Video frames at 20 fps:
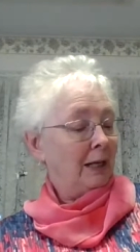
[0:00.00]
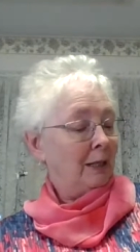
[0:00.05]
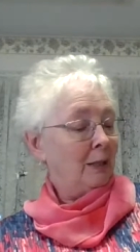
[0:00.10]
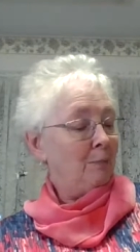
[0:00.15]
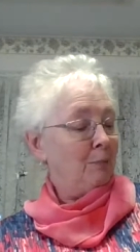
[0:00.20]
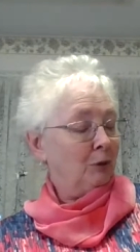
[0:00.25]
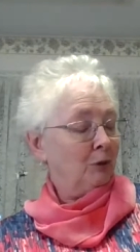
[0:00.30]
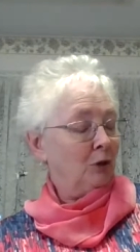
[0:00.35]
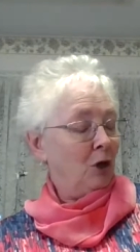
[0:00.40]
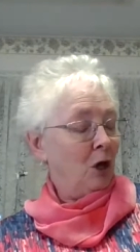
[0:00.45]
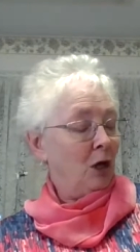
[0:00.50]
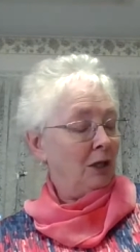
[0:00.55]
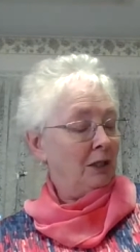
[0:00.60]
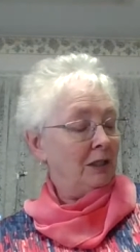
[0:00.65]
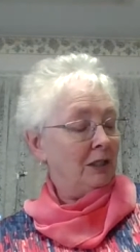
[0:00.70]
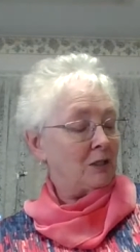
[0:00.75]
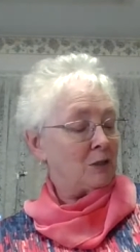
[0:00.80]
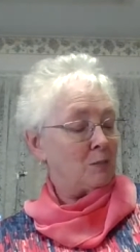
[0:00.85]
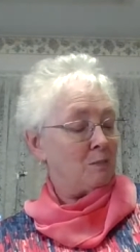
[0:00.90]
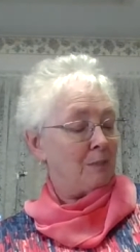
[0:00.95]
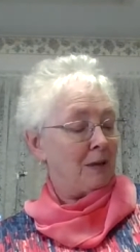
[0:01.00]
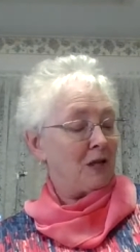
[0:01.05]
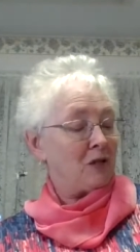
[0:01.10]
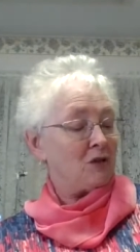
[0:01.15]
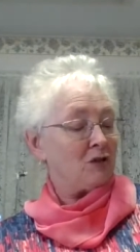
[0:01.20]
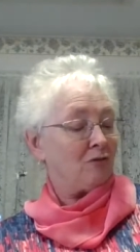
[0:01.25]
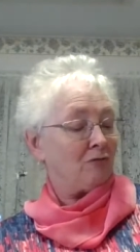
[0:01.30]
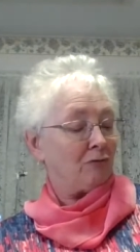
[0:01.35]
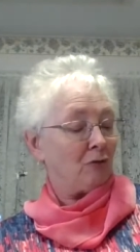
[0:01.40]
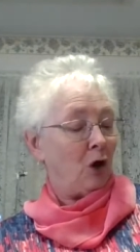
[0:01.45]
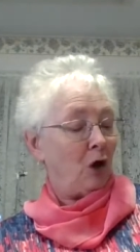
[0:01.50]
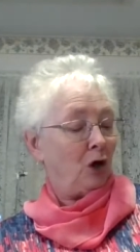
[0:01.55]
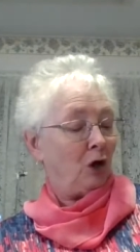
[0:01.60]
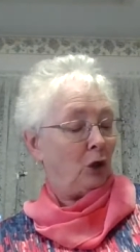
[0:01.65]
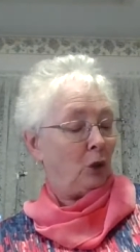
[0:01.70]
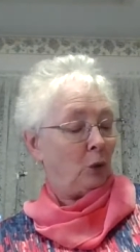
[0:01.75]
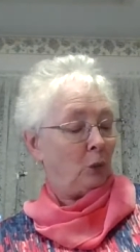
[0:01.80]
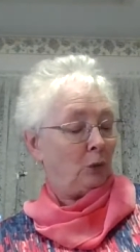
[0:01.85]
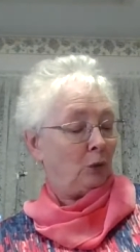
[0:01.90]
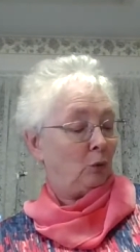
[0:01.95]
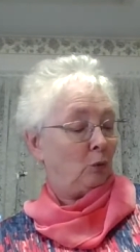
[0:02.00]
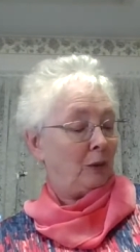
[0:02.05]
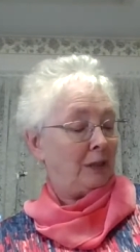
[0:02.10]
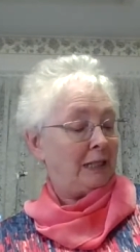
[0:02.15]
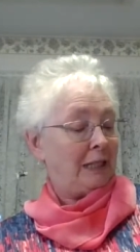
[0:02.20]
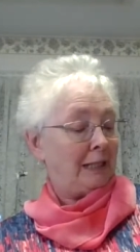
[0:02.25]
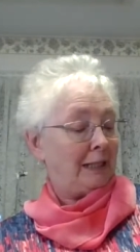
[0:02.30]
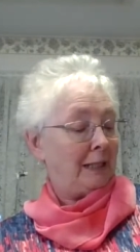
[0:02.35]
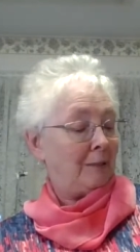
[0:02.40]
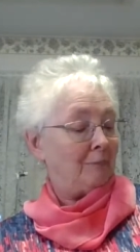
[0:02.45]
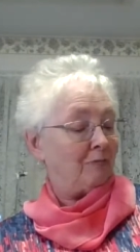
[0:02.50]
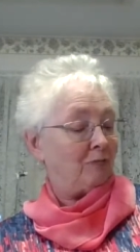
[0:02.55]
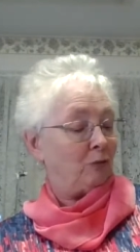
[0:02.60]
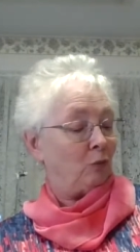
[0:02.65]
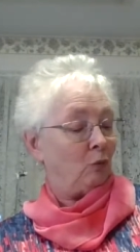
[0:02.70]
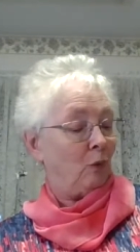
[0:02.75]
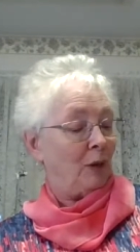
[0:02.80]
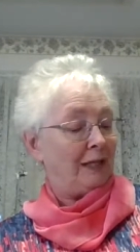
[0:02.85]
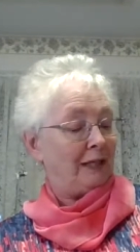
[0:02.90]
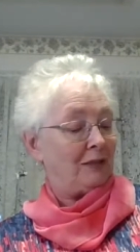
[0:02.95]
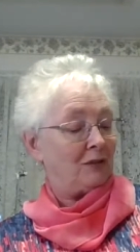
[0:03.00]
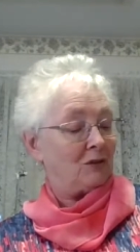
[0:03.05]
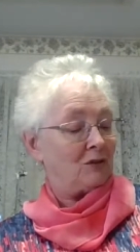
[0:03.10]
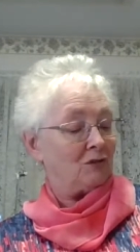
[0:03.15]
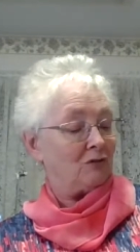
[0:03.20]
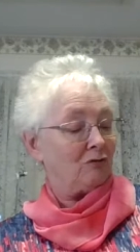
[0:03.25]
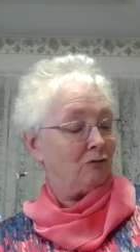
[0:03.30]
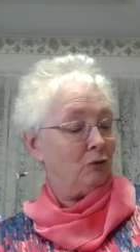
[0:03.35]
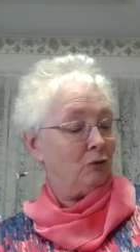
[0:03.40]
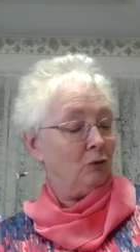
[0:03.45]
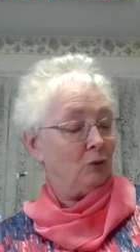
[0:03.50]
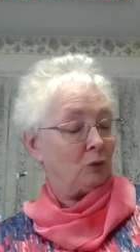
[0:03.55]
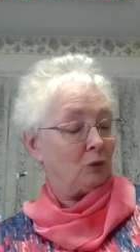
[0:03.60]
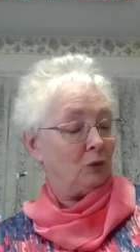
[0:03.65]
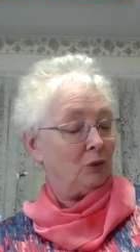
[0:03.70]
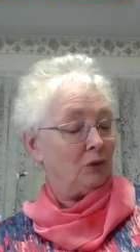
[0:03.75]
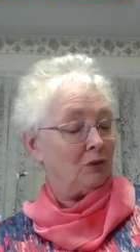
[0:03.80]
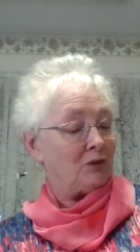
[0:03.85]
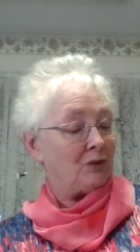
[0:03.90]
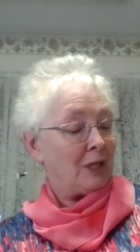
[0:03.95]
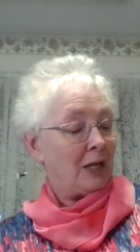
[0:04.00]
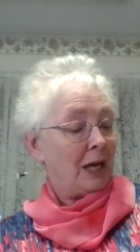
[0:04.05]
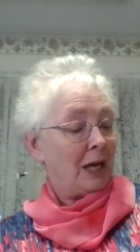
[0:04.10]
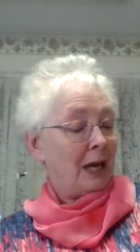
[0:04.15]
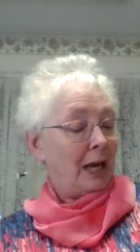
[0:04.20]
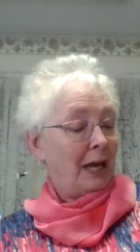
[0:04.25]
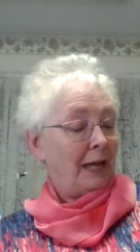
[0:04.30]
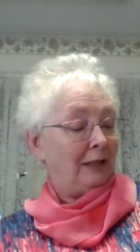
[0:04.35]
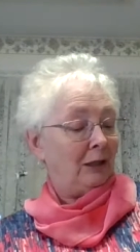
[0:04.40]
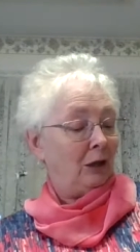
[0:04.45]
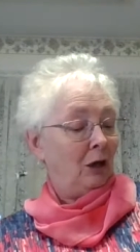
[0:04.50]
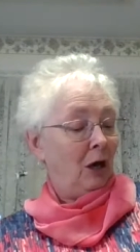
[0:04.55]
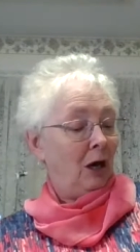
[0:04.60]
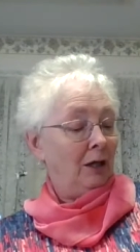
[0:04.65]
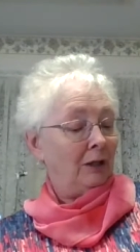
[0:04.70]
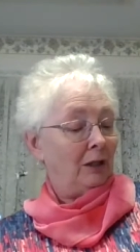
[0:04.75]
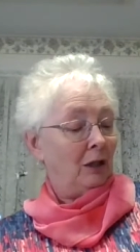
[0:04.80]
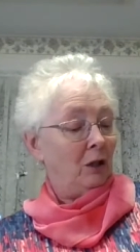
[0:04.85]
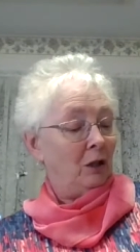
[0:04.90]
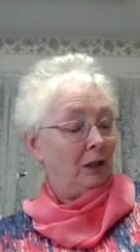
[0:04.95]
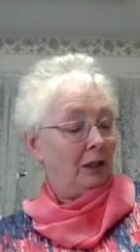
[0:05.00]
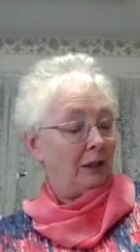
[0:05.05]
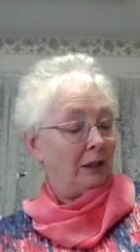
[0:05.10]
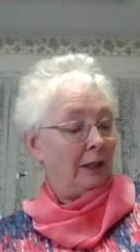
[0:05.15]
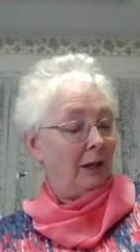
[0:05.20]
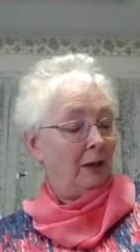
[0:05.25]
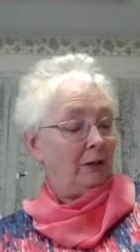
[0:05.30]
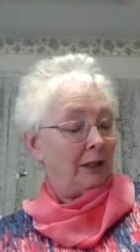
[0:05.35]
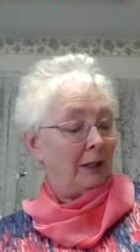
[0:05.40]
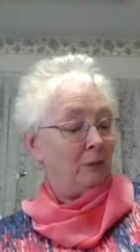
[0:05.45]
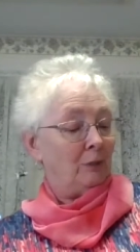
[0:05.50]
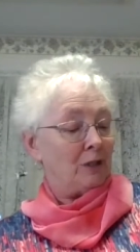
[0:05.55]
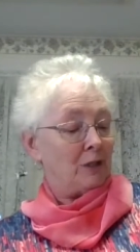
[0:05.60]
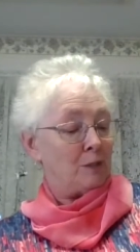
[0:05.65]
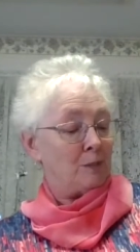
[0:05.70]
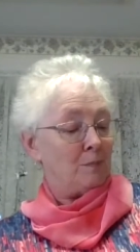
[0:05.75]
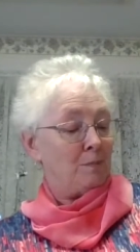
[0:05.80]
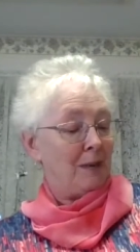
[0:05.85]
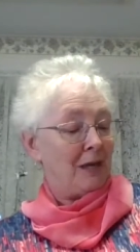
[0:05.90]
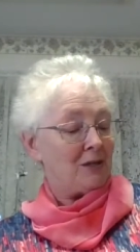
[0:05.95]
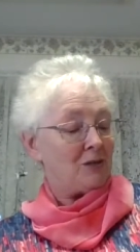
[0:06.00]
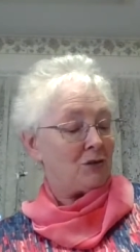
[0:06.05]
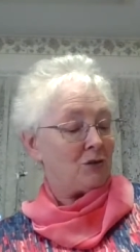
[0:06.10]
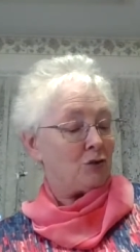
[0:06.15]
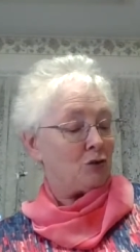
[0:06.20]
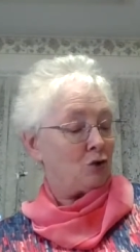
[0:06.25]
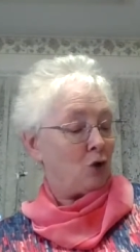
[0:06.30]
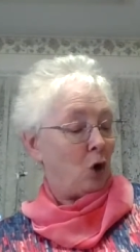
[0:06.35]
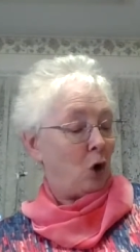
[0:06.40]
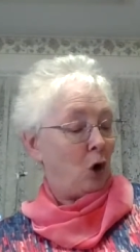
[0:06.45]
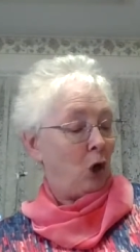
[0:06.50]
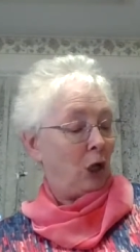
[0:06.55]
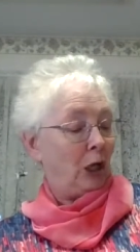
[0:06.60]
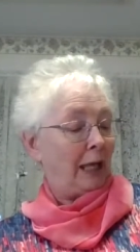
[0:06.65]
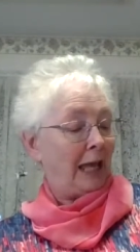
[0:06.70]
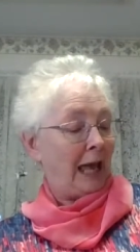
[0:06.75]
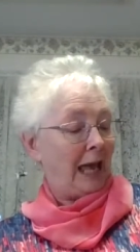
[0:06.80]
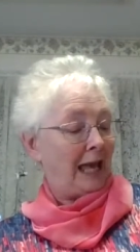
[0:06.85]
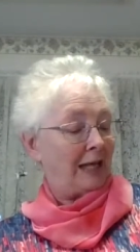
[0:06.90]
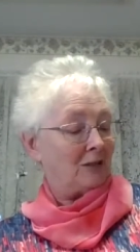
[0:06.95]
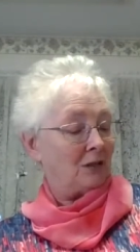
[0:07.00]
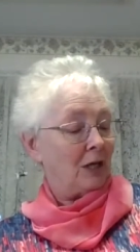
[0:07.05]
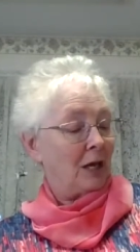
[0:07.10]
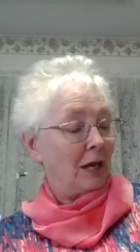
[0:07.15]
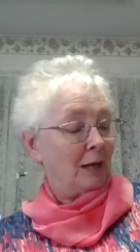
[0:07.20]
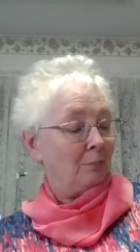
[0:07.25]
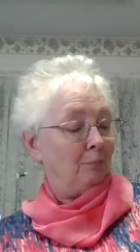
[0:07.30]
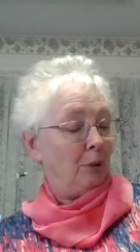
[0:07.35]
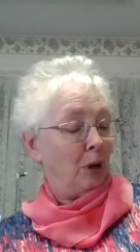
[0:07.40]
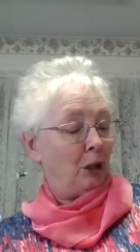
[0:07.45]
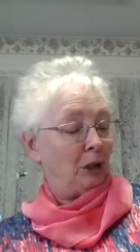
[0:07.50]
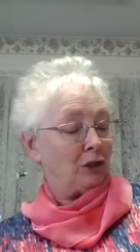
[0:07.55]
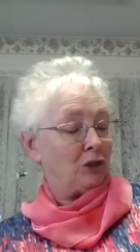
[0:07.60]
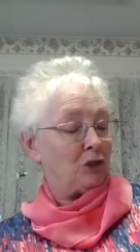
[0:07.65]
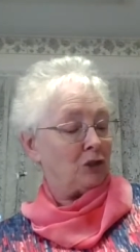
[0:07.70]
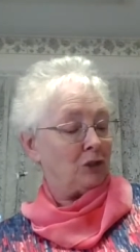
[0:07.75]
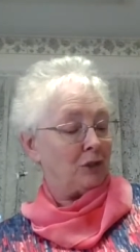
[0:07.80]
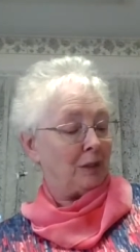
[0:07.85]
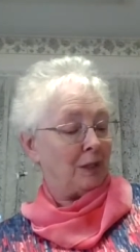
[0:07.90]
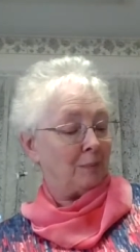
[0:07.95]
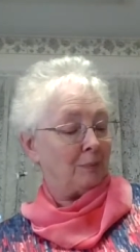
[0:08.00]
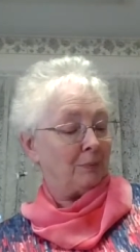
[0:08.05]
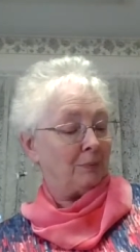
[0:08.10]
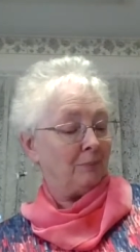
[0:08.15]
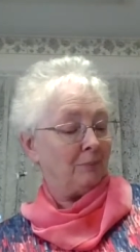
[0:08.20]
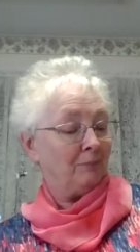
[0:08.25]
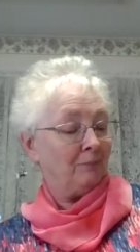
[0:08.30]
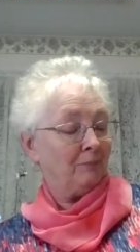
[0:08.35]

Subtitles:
He put on his best frock coat, the one he kept for weddings and funerals, and he got out his best tall hat and polished it up.